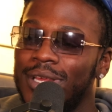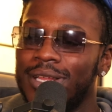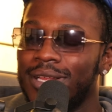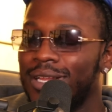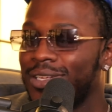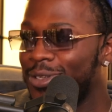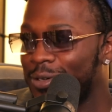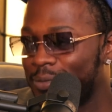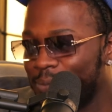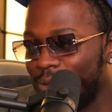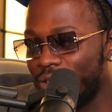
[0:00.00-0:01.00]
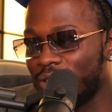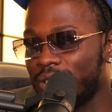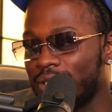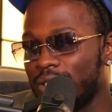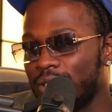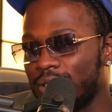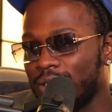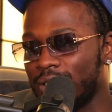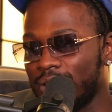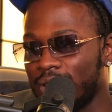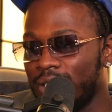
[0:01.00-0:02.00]
internet stuff, but just on the
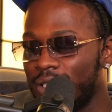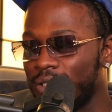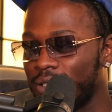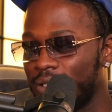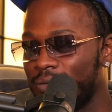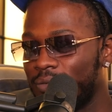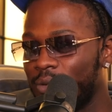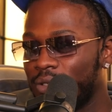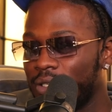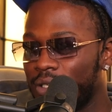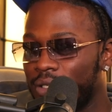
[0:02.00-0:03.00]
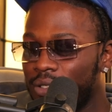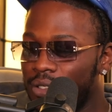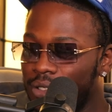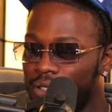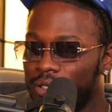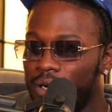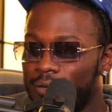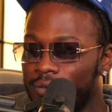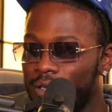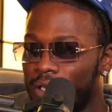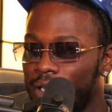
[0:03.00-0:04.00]
his influence and his heart
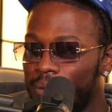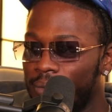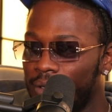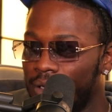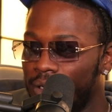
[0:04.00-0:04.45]
for the game.